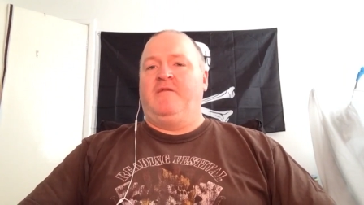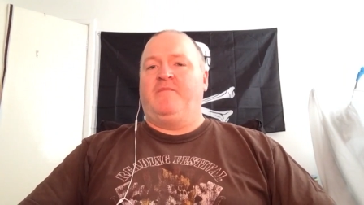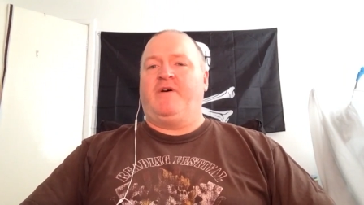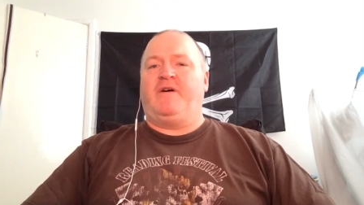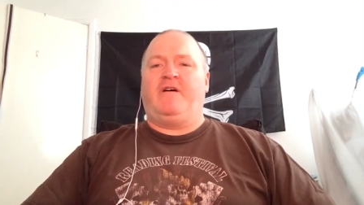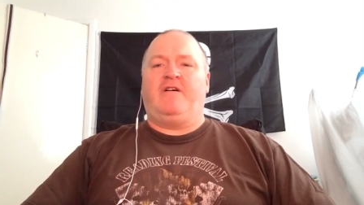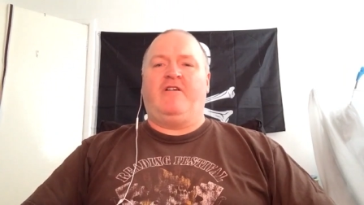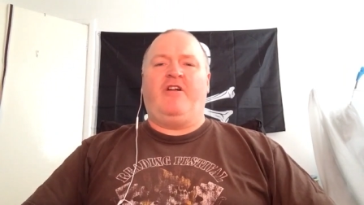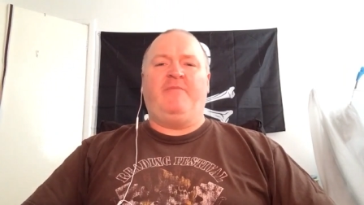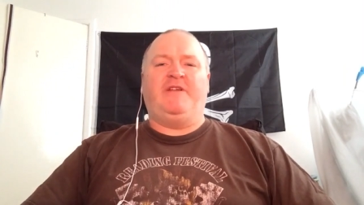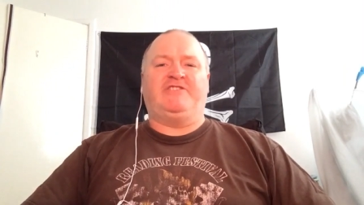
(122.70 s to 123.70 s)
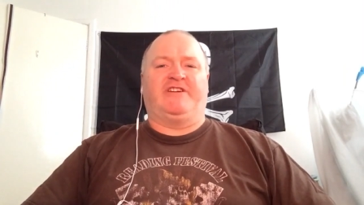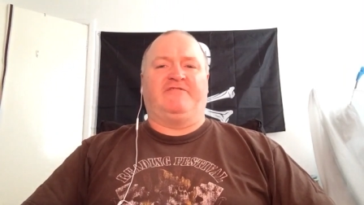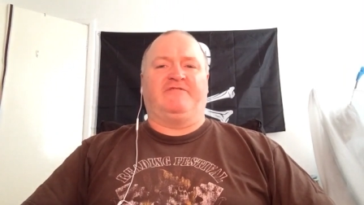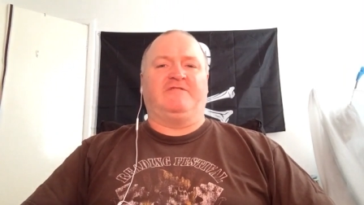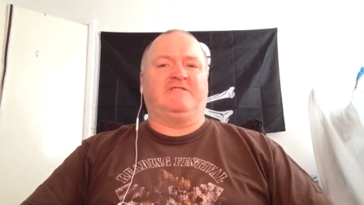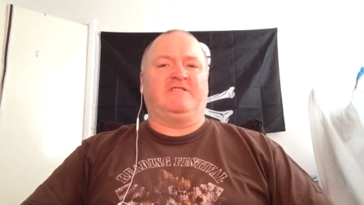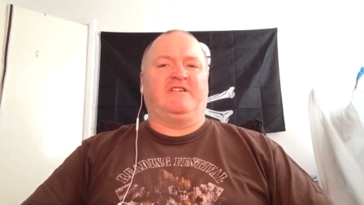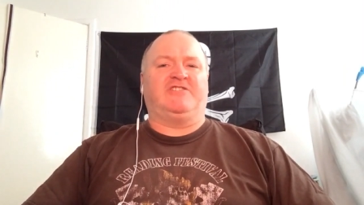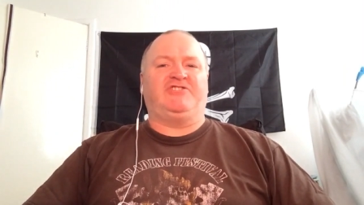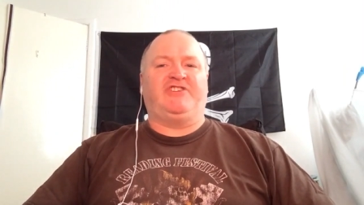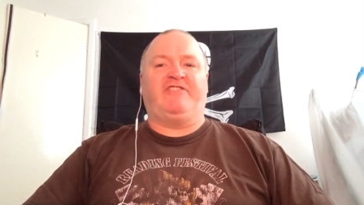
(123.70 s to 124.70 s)
but army generals
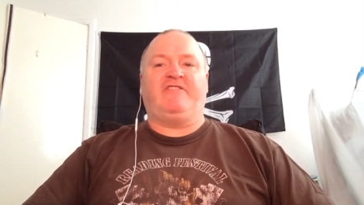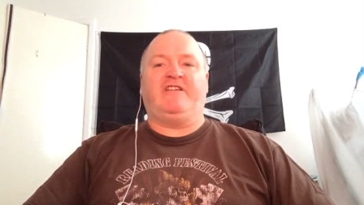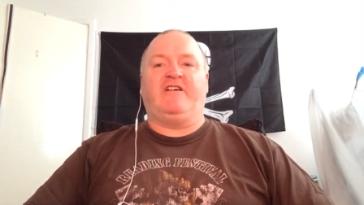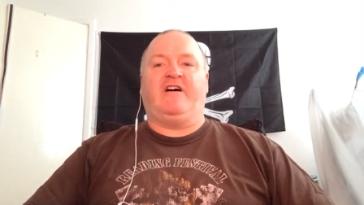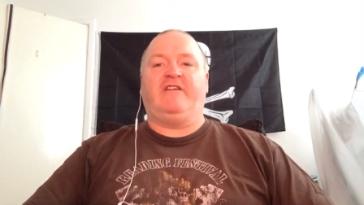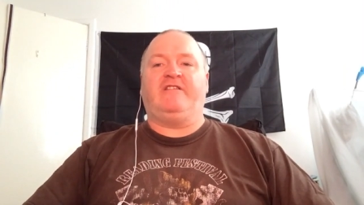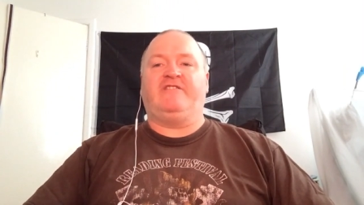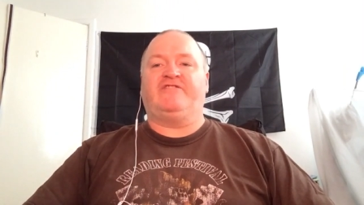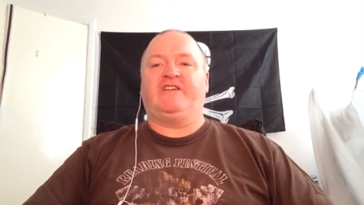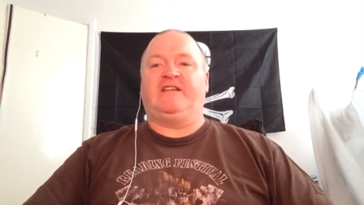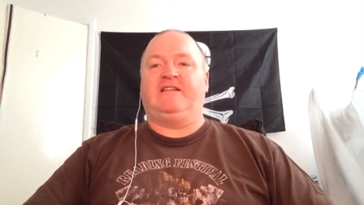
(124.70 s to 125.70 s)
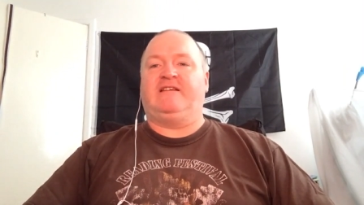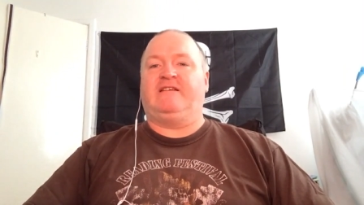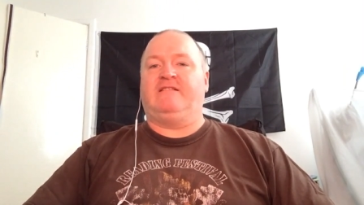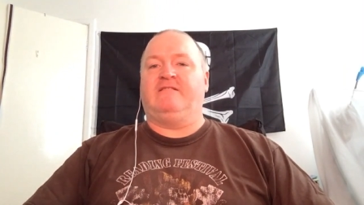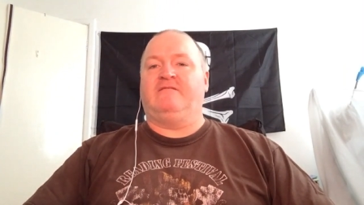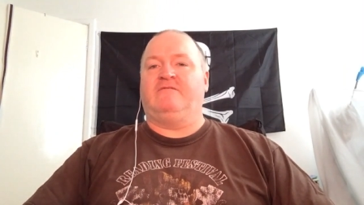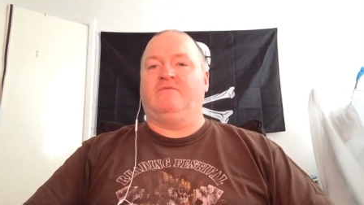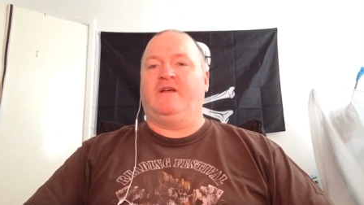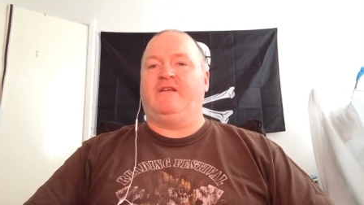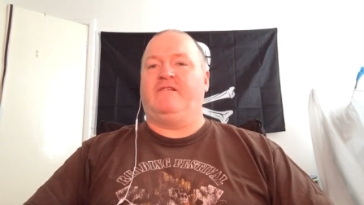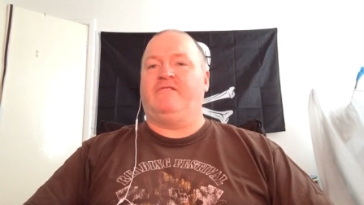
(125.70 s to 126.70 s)
are generally highly trained in,
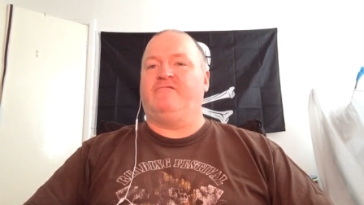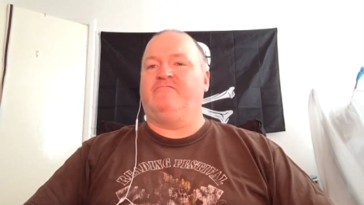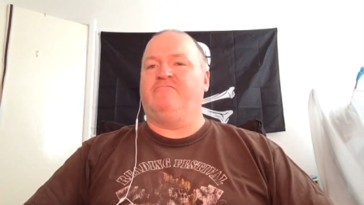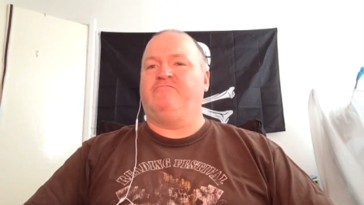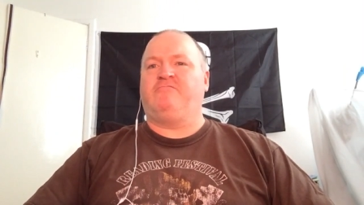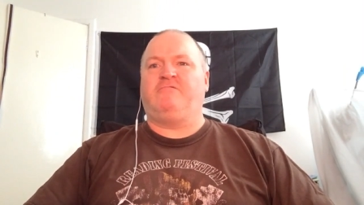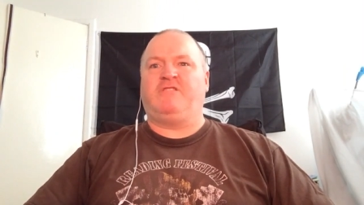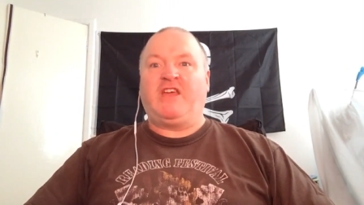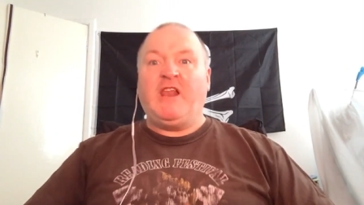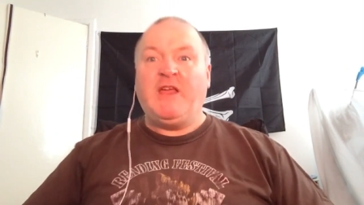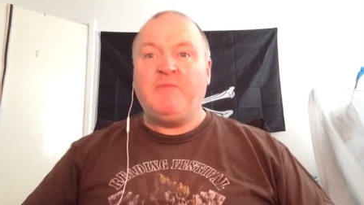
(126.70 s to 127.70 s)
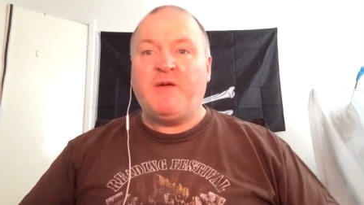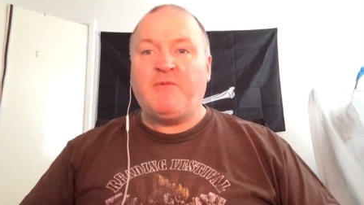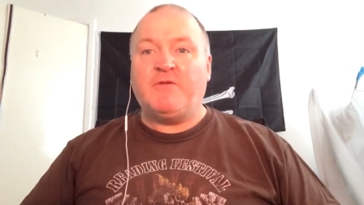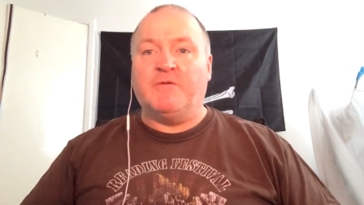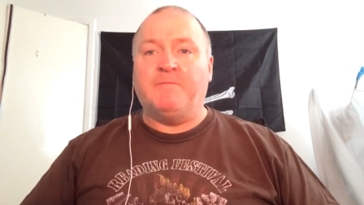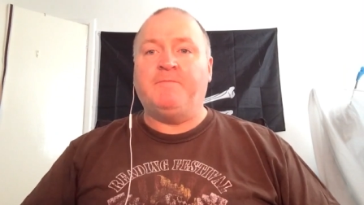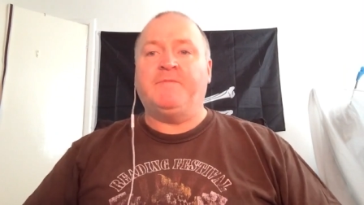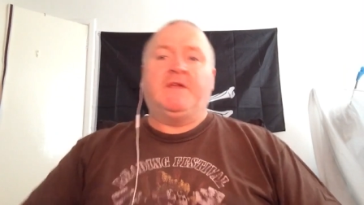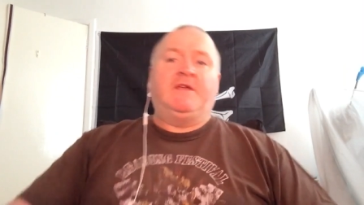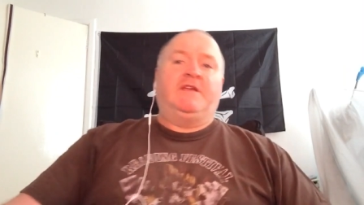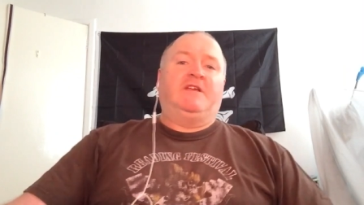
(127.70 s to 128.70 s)
well, killing people.
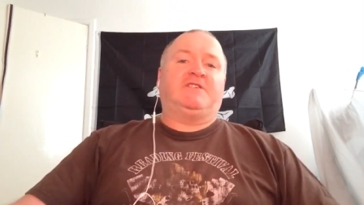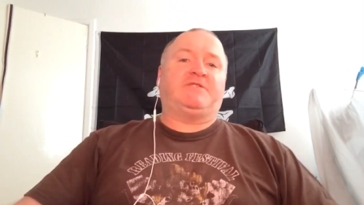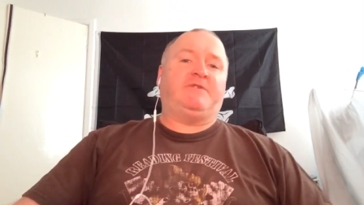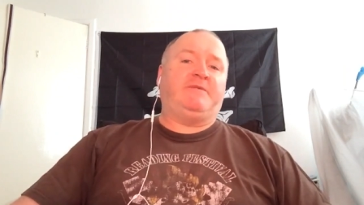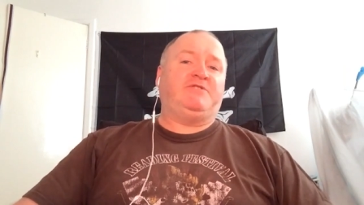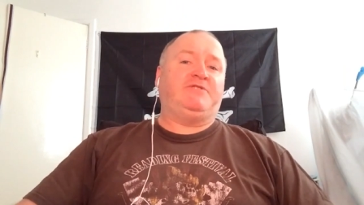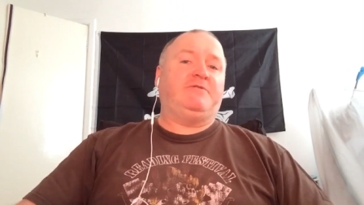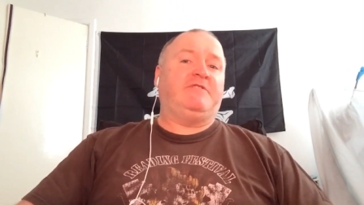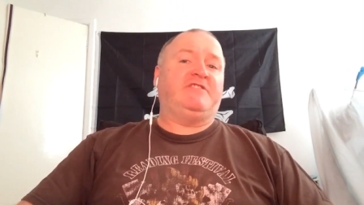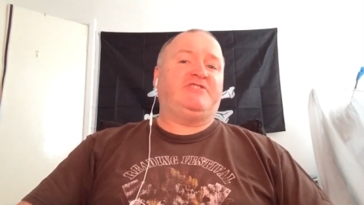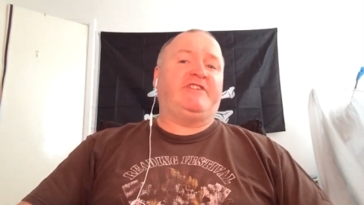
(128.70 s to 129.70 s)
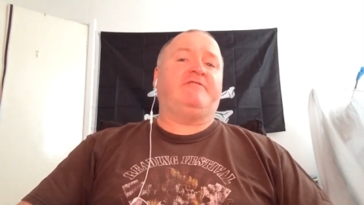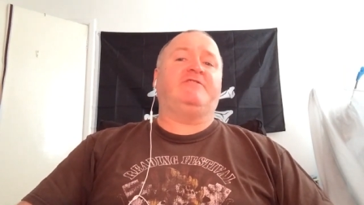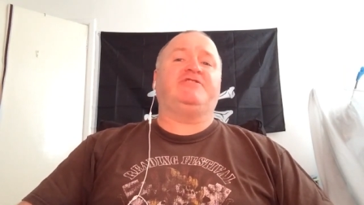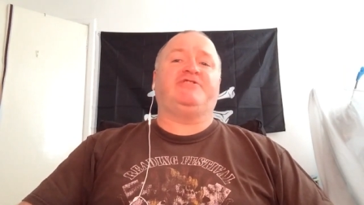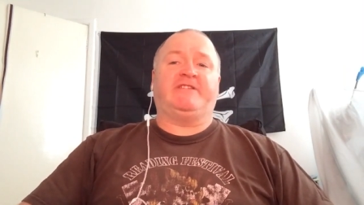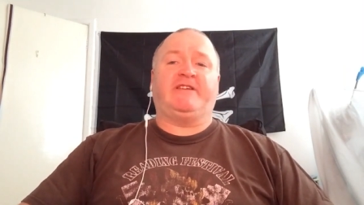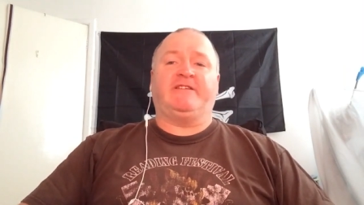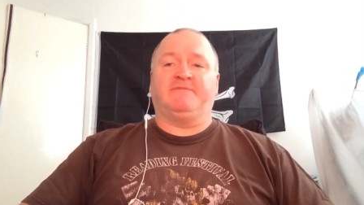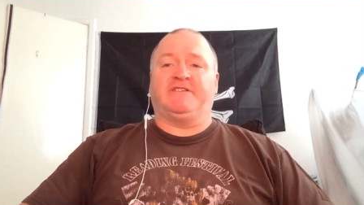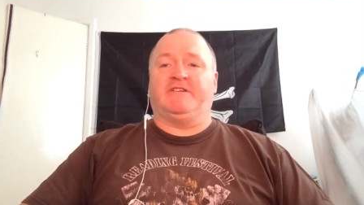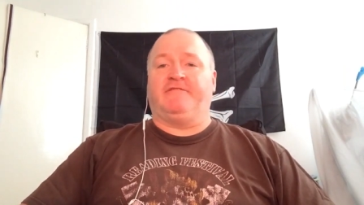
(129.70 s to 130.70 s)
So I'm sure the general is shitting
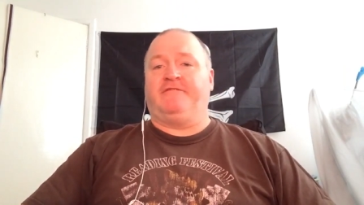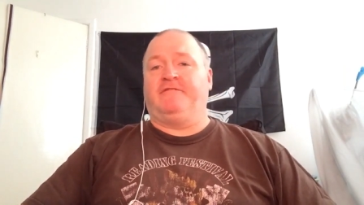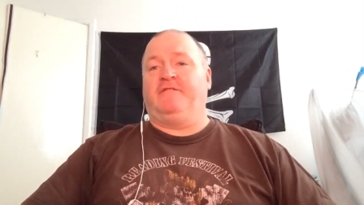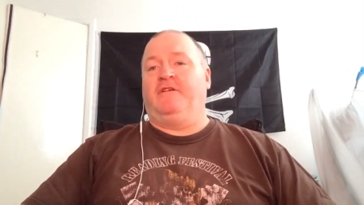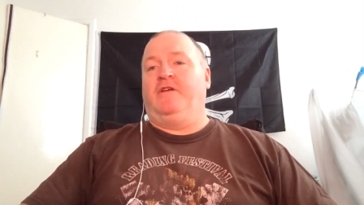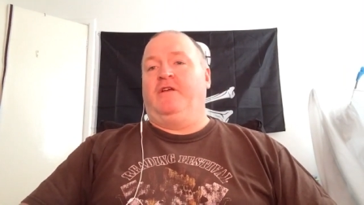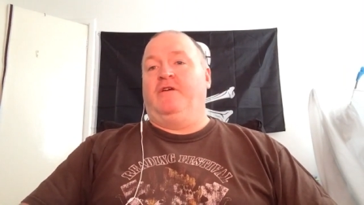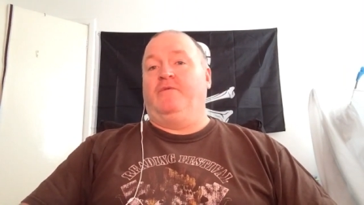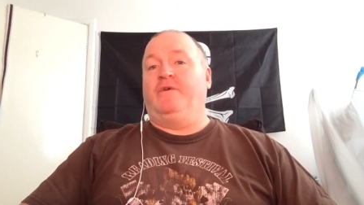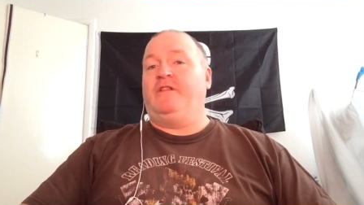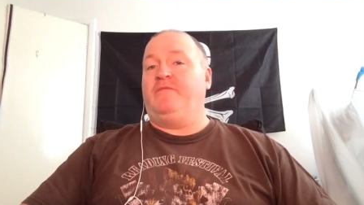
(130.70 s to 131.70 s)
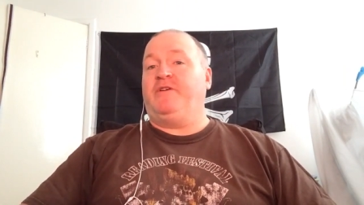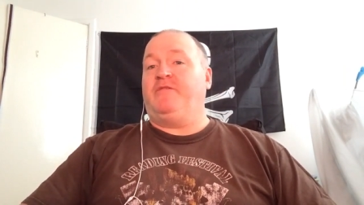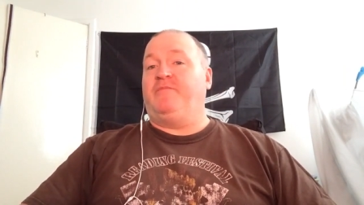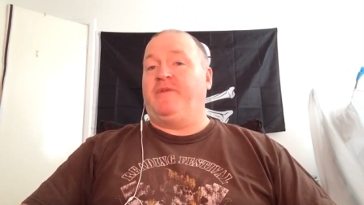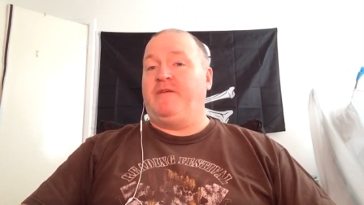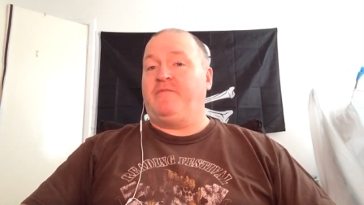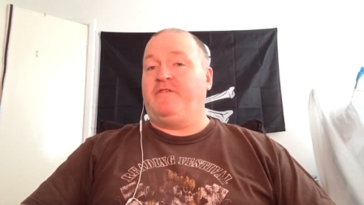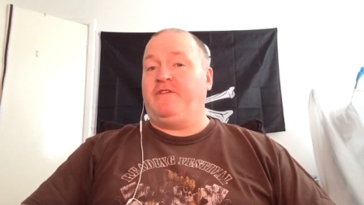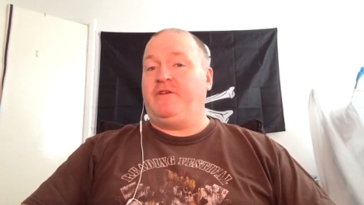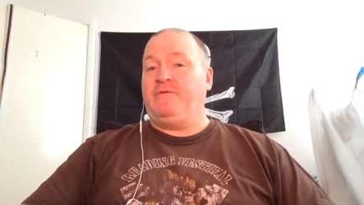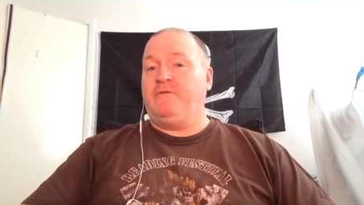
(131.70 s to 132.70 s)
himself. Will it be on pay per
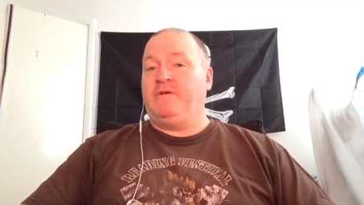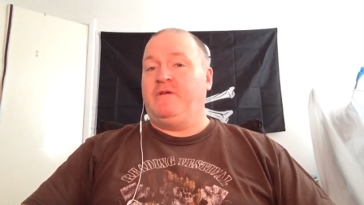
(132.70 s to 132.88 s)
view?